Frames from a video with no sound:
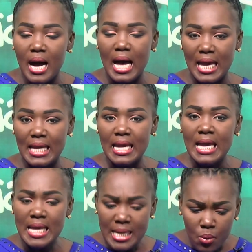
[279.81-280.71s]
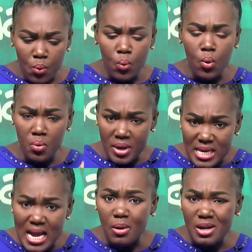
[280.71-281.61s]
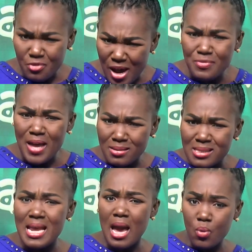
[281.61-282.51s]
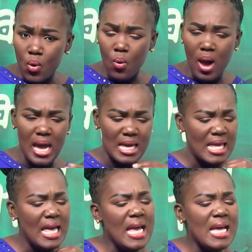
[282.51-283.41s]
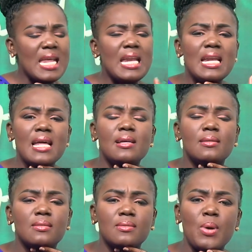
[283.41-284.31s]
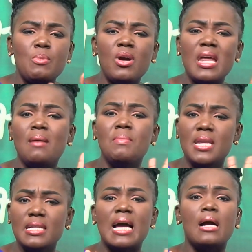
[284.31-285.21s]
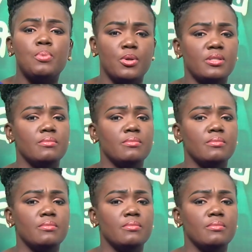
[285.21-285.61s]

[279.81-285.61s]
I woo we near all the five thousand echo. Hey, then what a mini jackpot.